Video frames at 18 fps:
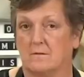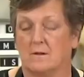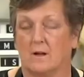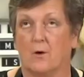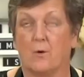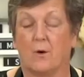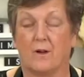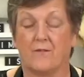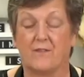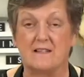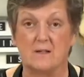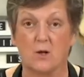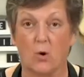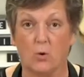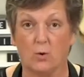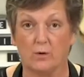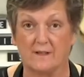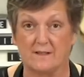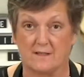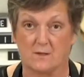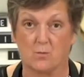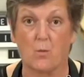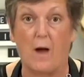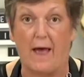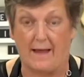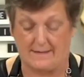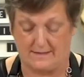or if it's cold, it's
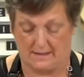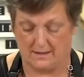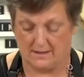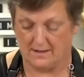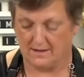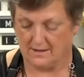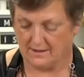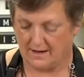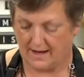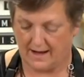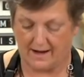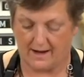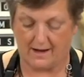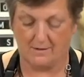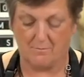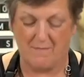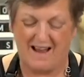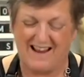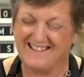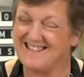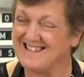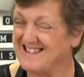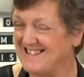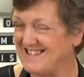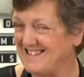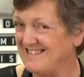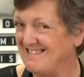wet. And mine
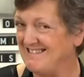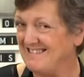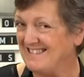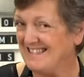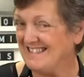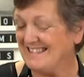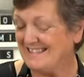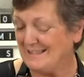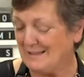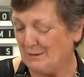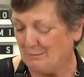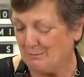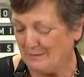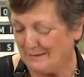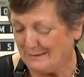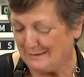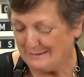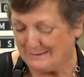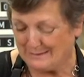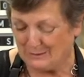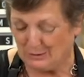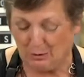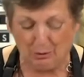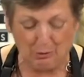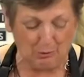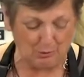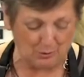is a little bit
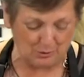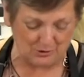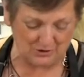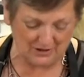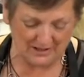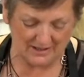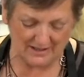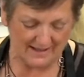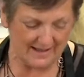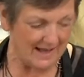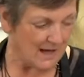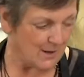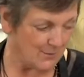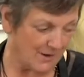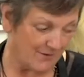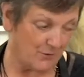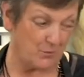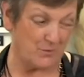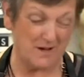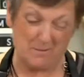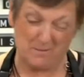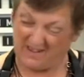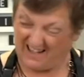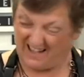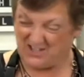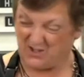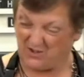cold. However, what I'm
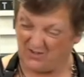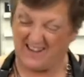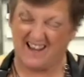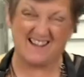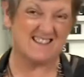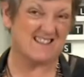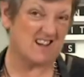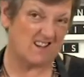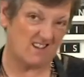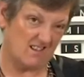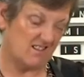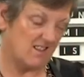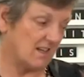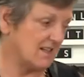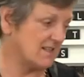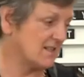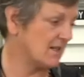gonna do next, I don't think is